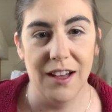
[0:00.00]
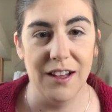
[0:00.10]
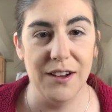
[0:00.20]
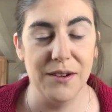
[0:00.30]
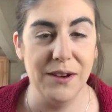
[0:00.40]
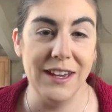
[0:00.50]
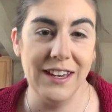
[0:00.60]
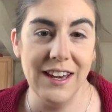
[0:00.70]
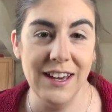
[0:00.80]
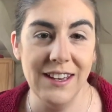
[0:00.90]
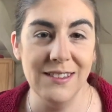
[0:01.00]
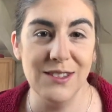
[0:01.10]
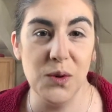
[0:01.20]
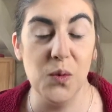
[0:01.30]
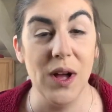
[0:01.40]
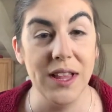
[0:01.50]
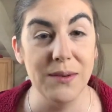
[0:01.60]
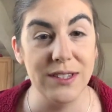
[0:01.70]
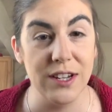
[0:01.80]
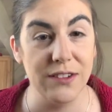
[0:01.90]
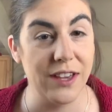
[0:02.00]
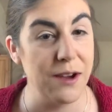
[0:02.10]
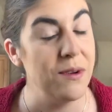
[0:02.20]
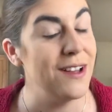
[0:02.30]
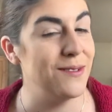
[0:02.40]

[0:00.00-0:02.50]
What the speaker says: All right, guys, so while I was off camera,